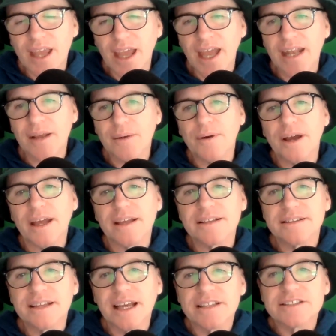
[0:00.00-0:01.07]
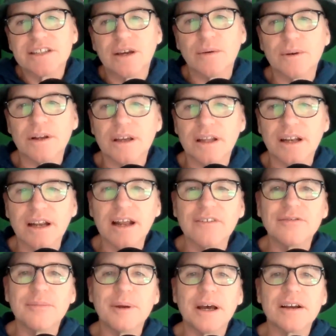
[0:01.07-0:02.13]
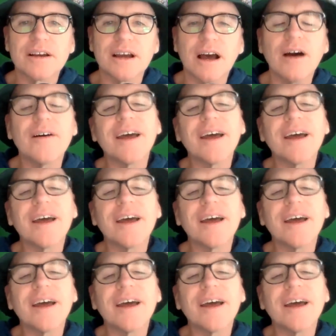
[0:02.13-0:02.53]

anyway, that's going on. Enough about golf.